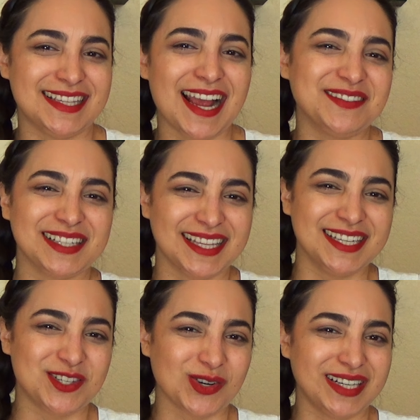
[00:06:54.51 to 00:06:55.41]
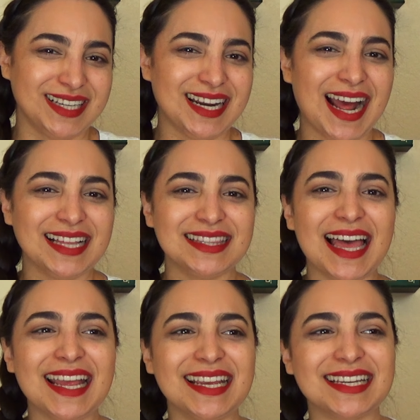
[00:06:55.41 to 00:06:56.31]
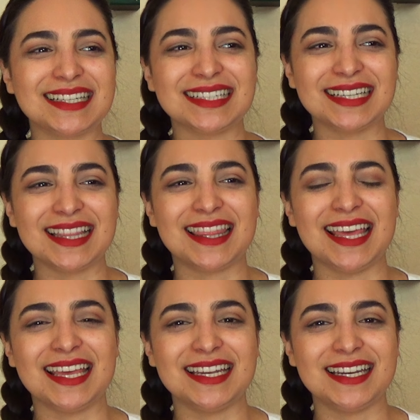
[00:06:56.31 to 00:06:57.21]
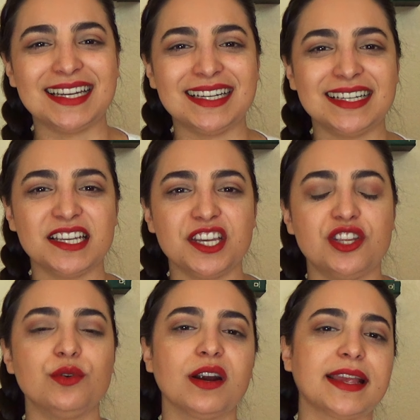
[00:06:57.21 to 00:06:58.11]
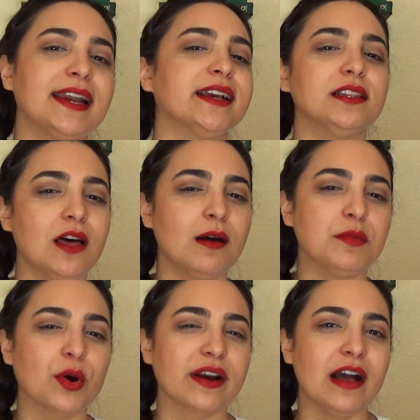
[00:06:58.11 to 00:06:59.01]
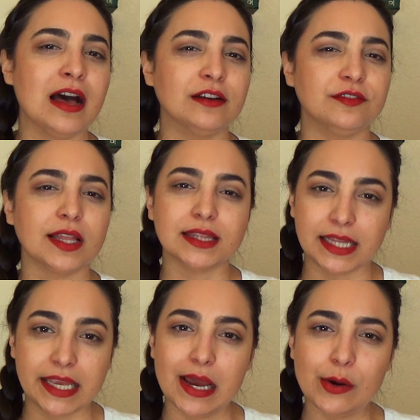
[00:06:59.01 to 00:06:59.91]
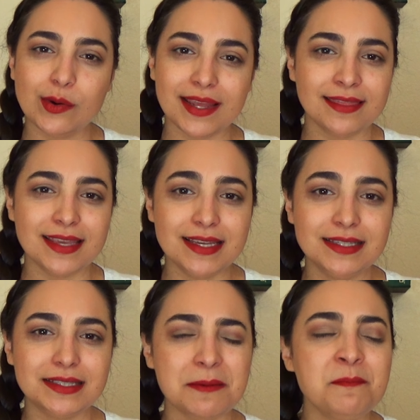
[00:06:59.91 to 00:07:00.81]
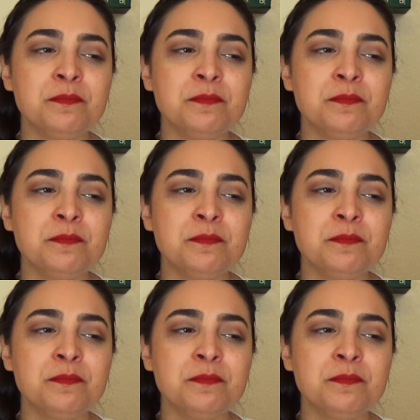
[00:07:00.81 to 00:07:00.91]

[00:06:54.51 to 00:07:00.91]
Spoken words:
really enjoyed it. I like that you are getting a lot more of Leo in these.